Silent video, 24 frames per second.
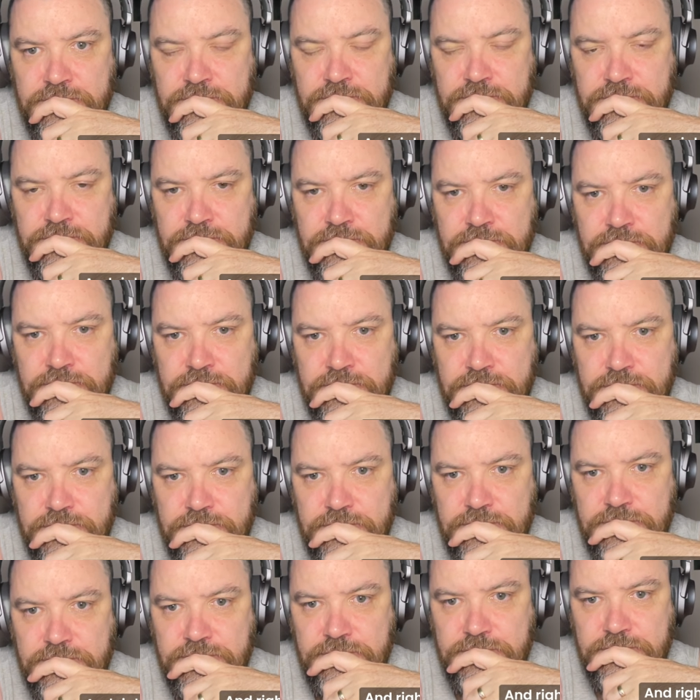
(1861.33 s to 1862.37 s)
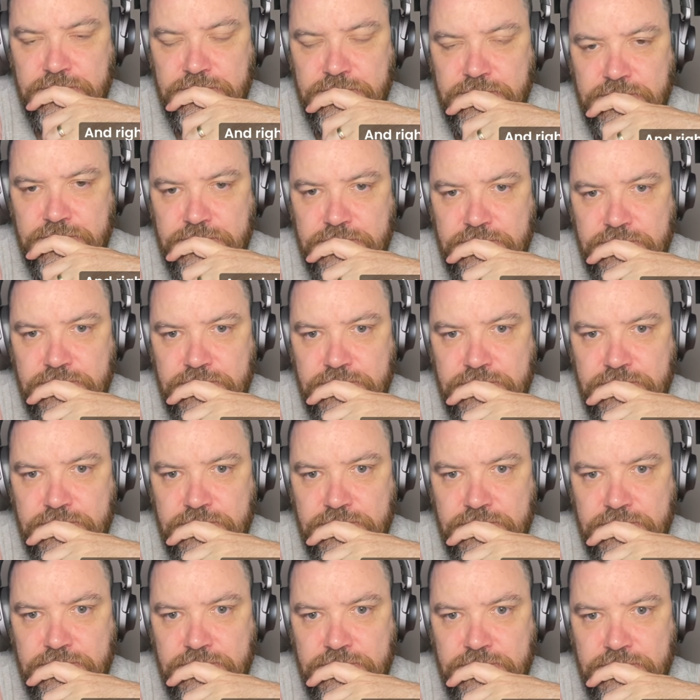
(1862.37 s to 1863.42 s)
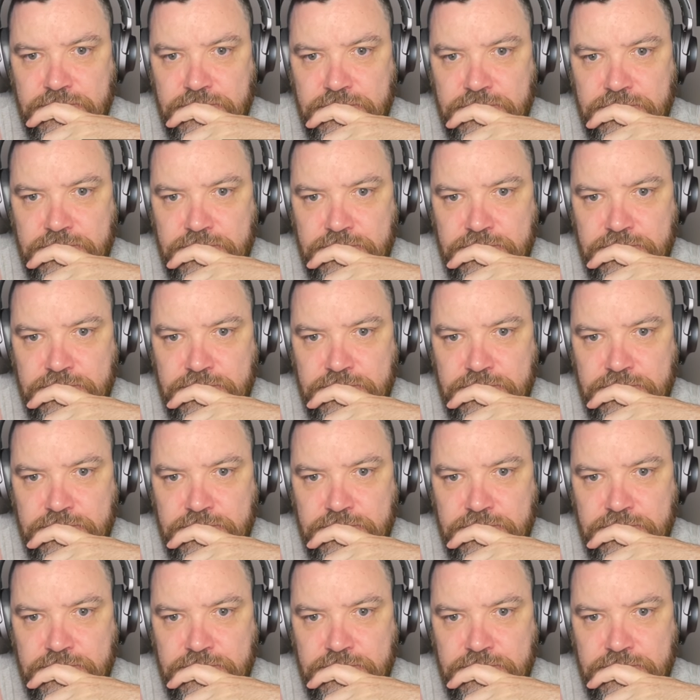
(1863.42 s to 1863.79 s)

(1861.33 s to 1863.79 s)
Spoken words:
This person isn't speaking.